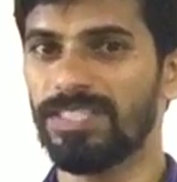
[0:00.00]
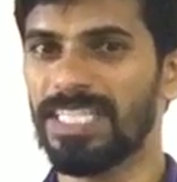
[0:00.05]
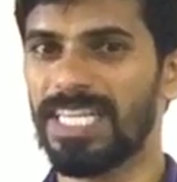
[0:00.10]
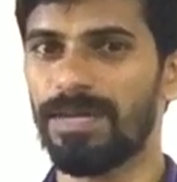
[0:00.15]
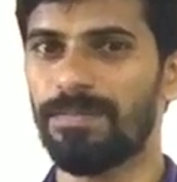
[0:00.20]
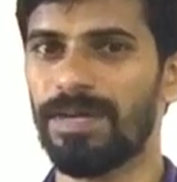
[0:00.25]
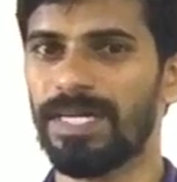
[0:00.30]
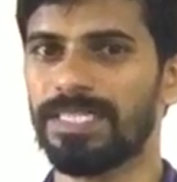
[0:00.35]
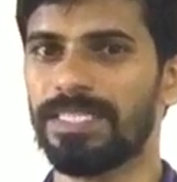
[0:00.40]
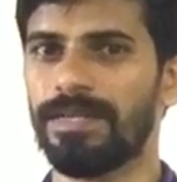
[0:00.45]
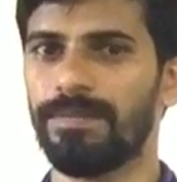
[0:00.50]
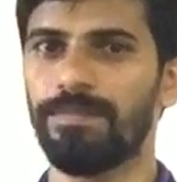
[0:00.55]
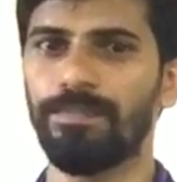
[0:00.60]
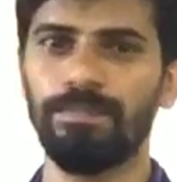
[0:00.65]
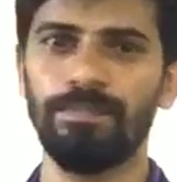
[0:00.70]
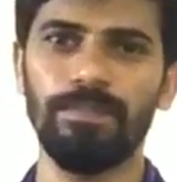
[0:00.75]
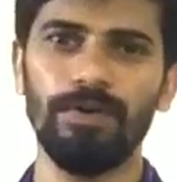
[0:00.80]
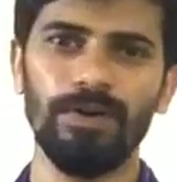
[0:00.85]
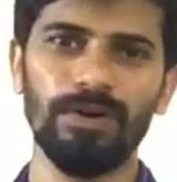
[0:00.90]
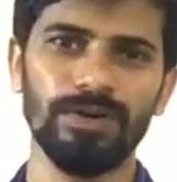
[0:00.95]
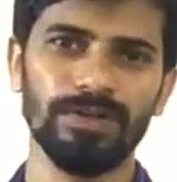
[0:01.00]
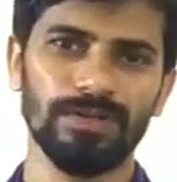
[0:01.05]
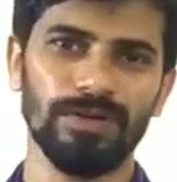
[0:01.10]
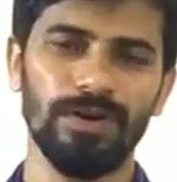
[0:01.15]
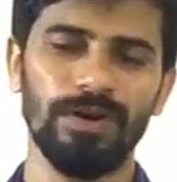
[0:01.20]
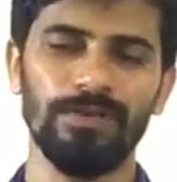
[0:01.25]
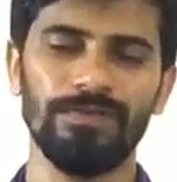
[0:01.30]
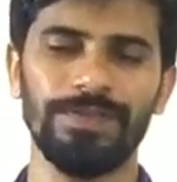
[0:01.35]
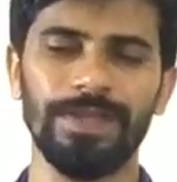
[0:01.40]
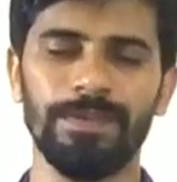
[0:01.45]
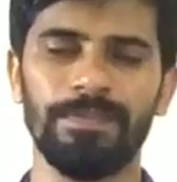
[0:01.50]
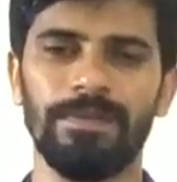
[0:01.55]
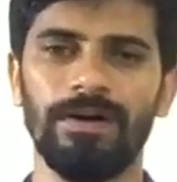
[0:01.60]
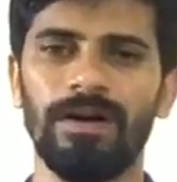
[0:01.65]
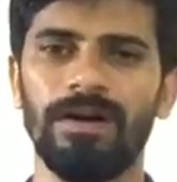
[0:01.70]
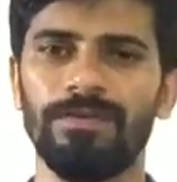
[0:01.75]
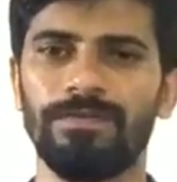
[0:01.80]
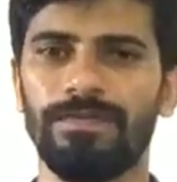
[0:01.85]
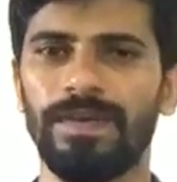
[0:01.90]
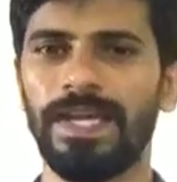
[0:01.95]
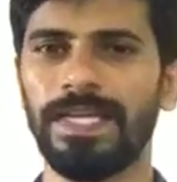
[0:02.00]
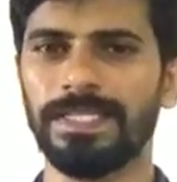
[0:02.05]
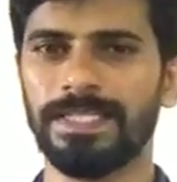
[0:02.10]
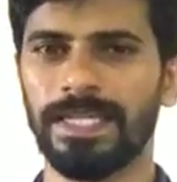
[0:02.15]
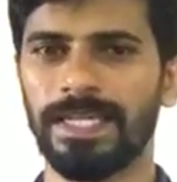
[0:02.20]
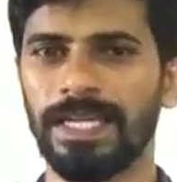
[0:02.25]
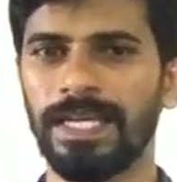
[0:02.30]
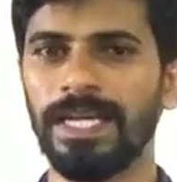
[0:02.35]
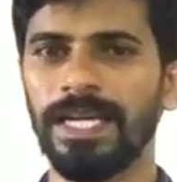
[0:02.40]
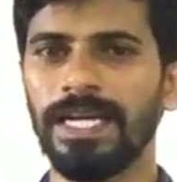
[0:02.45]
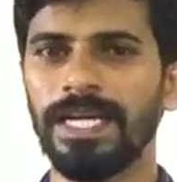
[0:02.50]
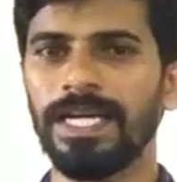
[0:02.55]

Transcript: dilemma that both of them are facing.